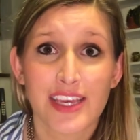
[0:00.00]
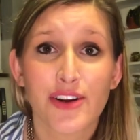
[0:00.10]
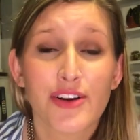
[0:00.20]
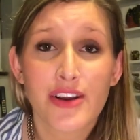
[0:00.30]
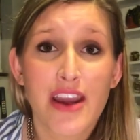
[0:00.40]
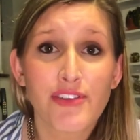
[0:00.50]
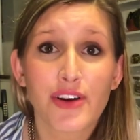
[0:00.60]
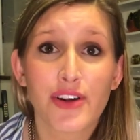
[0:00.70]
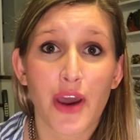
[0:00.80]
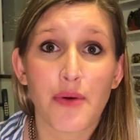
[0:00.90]
you're
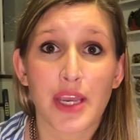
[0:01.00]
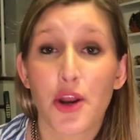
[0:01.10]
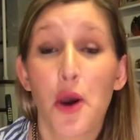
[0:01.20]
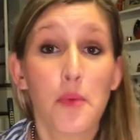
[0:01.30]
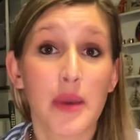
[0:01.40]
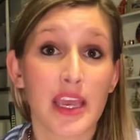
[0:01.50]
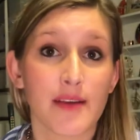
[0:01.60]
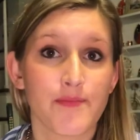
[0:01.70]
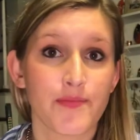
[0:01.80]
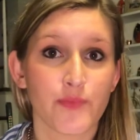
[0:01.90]
never going and
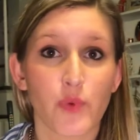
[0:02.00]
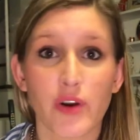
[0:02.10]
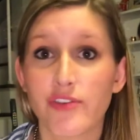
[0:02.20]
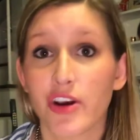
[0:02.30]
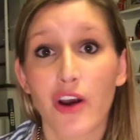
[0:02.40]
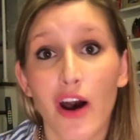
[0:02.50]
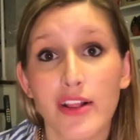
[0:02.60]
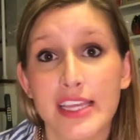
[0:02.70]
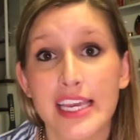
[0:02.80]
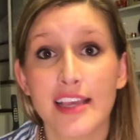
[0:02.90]
hoping one of your
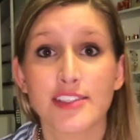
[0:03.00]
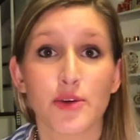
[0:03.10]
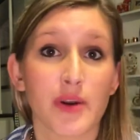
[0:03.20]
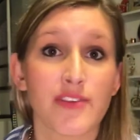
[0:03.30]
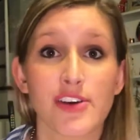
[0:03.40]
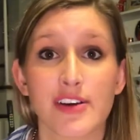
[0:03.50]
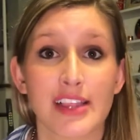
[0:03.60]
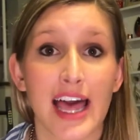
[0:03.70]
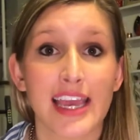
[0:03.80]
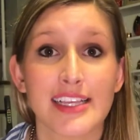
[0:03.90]
colleagues or one of your
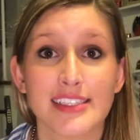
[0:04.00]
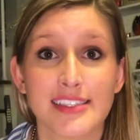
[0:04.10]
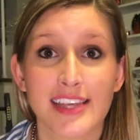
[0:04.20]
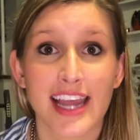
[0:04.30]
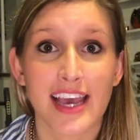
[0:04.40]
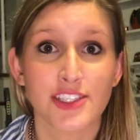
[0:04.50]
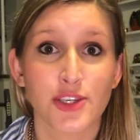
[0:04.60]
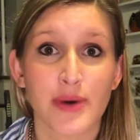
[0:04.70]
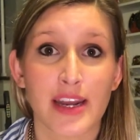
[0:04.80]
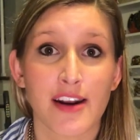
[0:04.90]
clients is going to ask
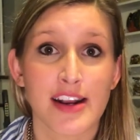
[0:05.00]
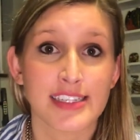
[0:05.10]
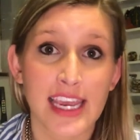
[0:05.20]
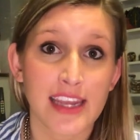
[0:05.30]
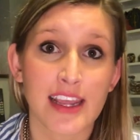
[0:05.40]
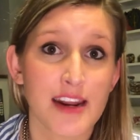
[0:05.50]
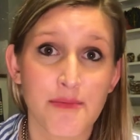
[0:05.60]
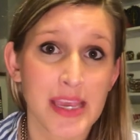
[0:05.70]
you out on a date in a